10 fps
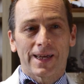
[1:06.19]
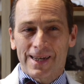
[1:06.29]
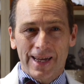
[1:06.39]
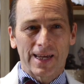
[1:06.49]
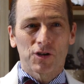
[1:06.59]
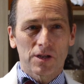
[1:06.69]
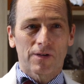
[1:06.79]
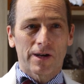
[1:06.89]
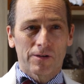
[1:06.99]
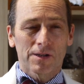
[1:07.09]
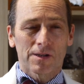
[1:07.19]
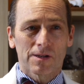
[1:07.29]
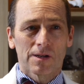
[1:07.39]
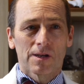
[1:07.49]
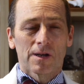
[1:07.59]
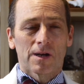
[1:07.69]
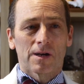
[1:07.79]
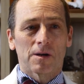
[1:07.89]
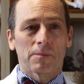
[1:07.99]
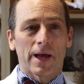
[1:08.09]
contagious virus,
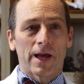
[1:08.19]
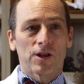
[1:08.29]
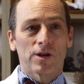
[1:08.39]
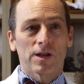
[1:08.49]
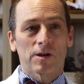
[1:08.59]
and you need